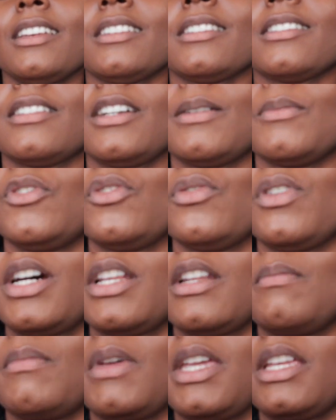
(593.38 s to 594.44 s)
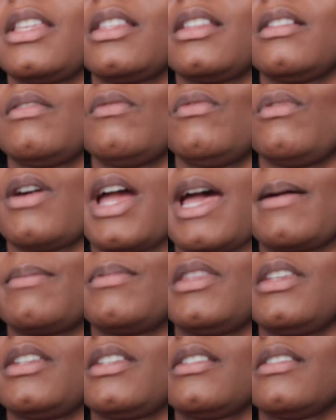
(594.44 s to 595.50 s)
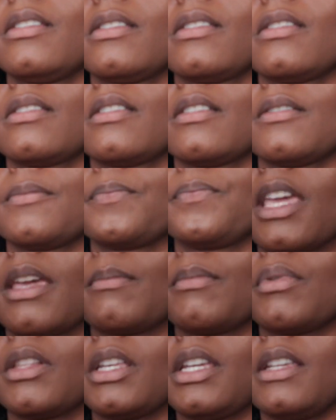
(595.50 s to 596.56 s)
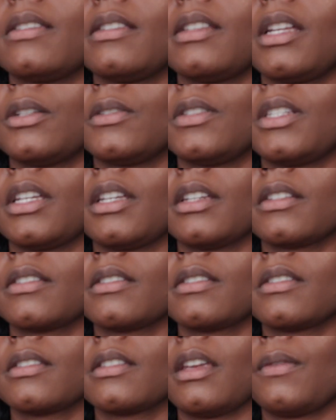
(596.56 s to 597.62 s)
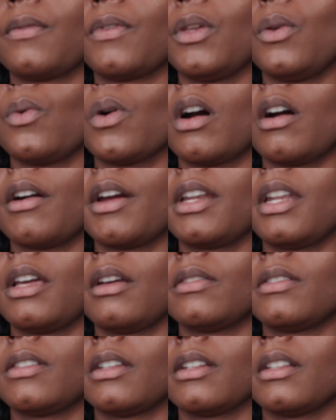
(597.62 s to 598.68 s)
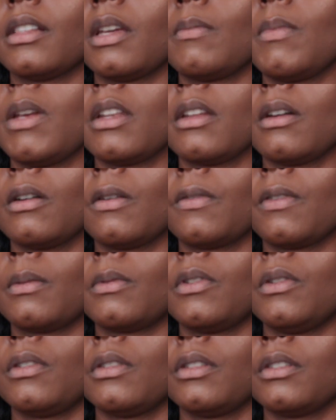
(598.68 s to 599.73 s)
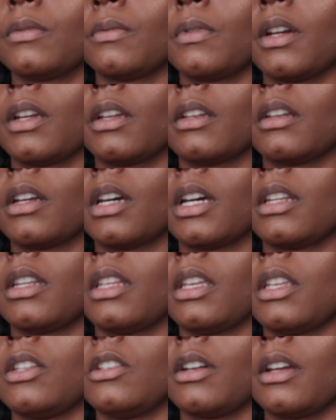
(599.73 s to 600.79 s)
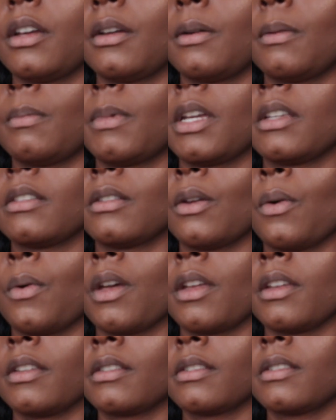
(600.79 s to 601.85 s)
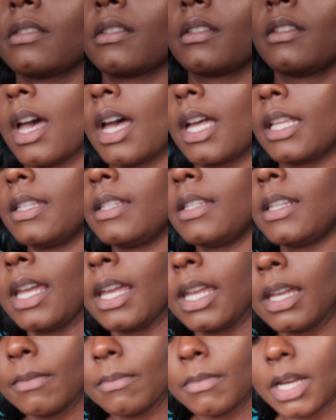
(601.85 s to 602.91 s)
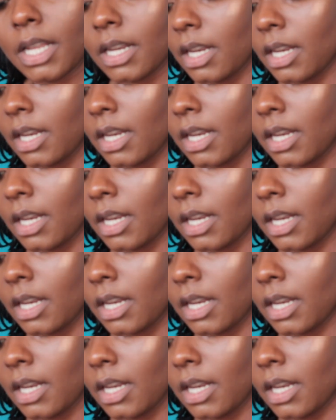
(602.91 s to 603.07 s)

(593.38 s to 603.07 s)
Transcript: so I'm trying to make wrap this. And please, nail techs, if you are a nail tech, let me know if I'm doing this right. I need your help. SOS. I take my